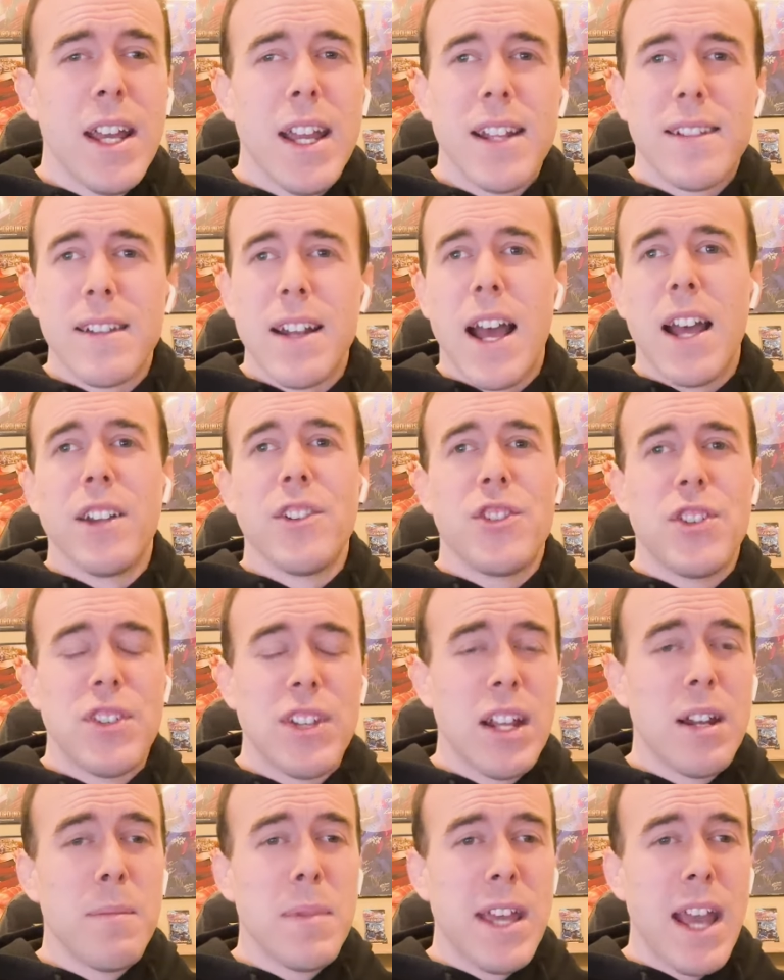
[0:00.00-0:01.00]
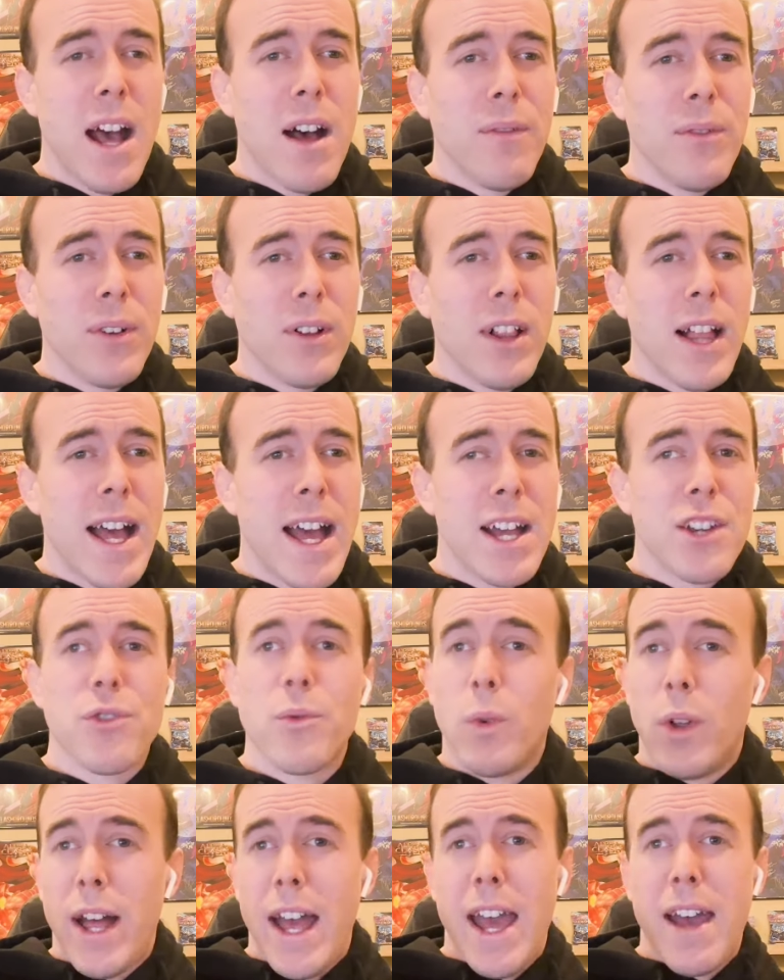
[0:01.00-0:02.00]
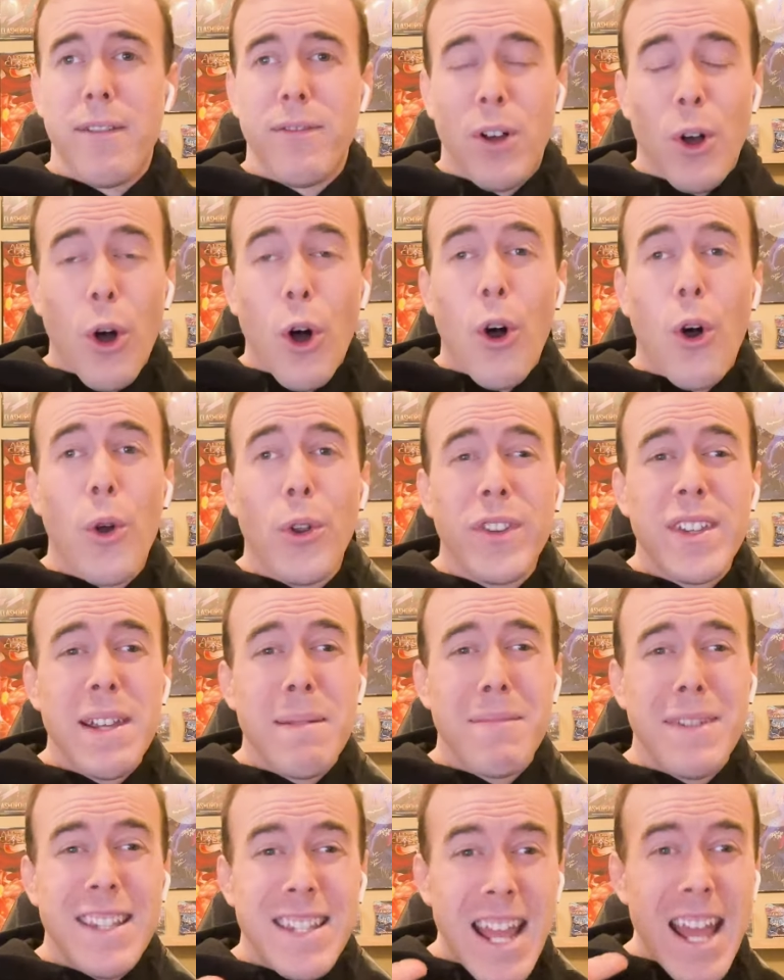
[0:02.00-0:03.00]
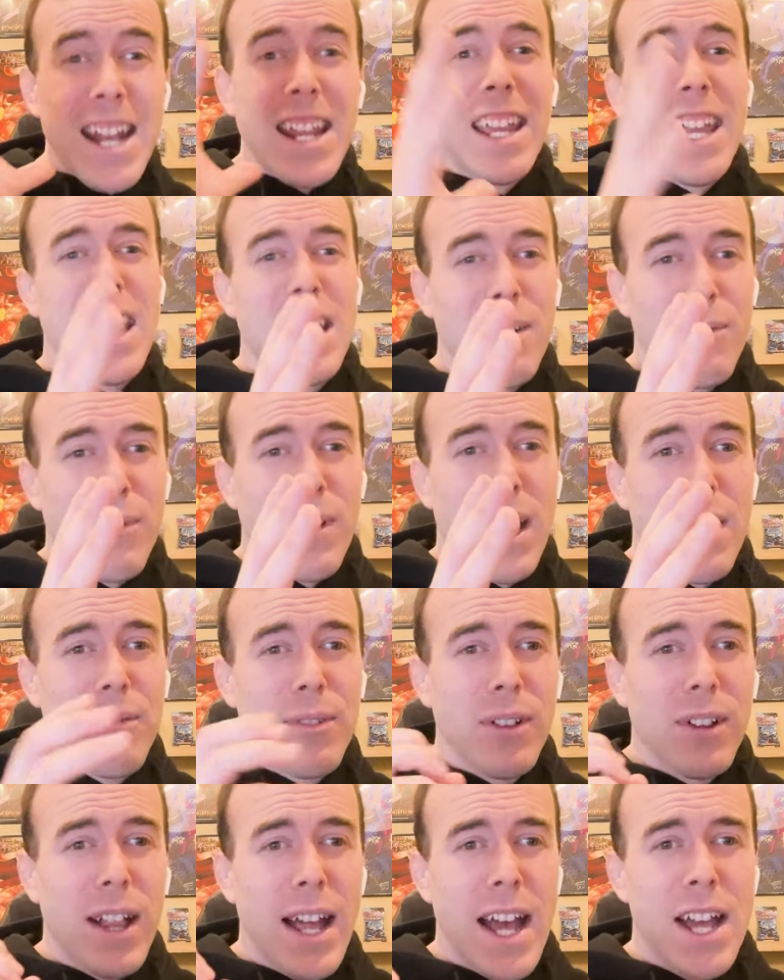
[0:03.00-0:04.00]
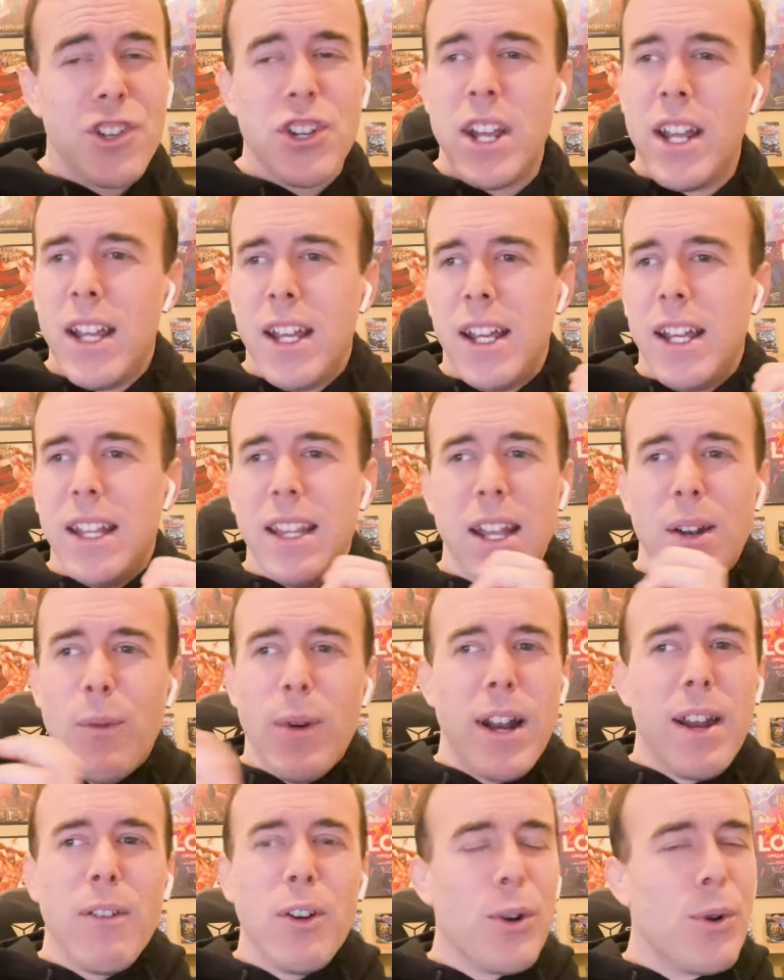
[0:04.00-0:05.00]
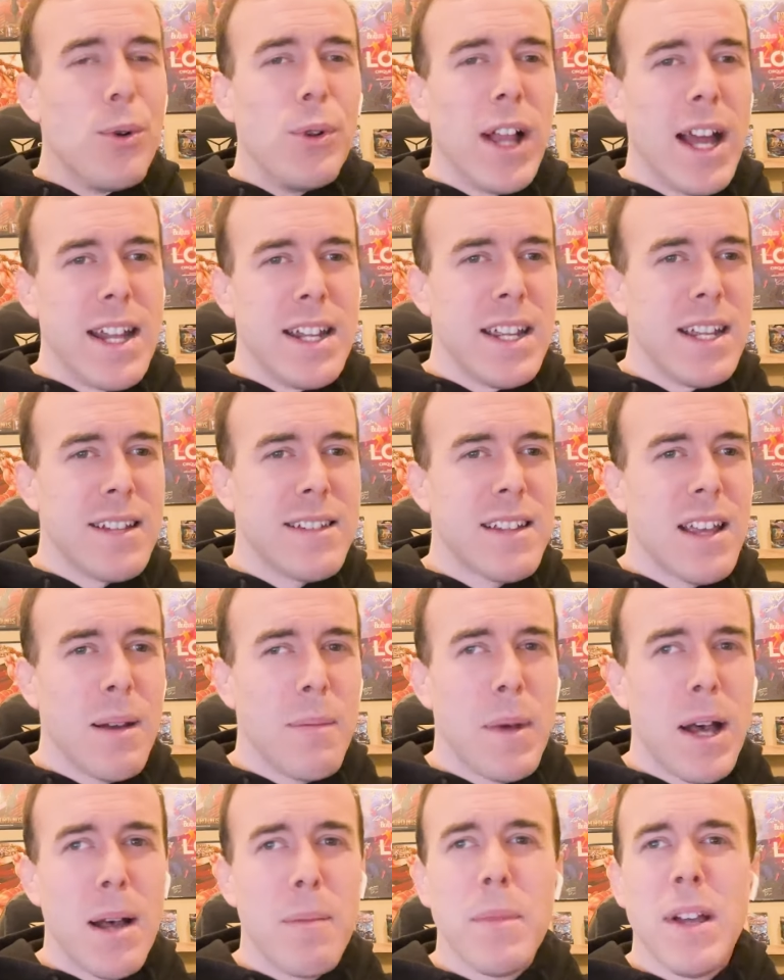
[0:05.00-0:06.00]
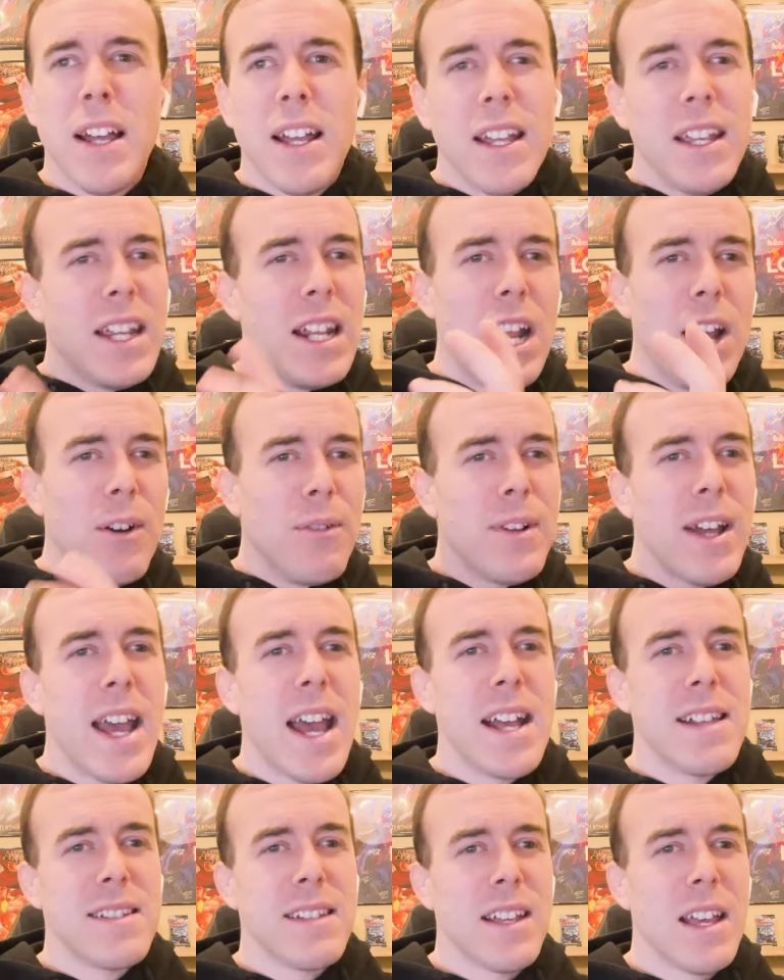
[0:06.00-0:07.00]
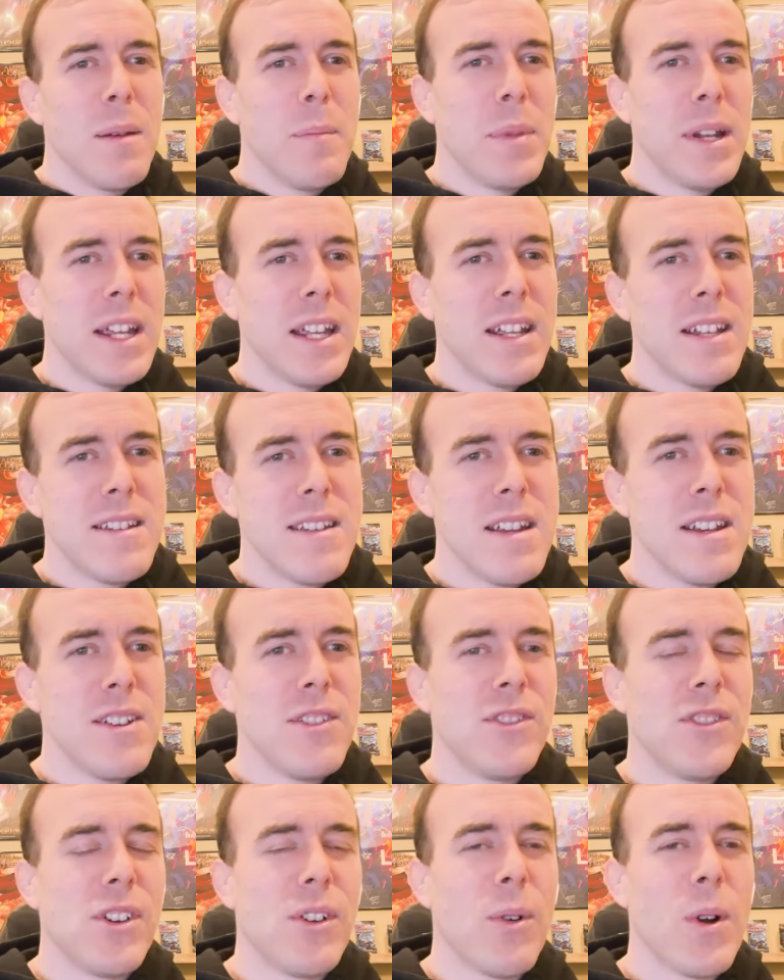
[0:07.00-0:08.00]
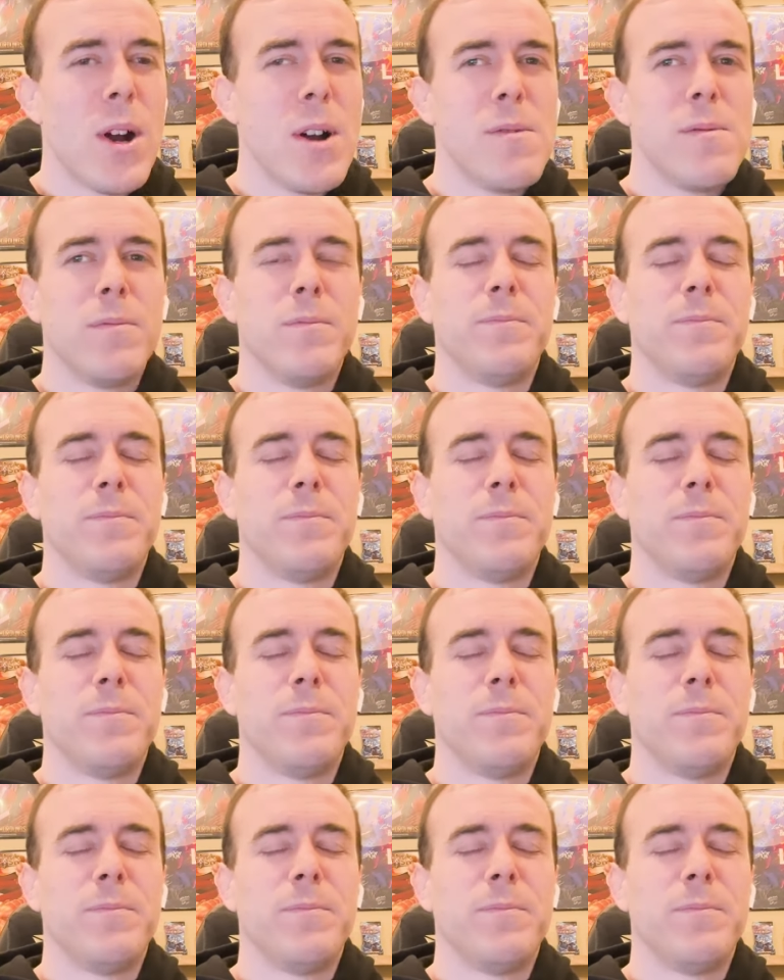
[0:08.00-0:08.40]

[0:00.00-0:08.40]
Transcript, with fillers: it's not just going to be alpha clash we'll have a whole team dedicated for alpha clash and then whatever cool ideas come up you know as the company continues to grow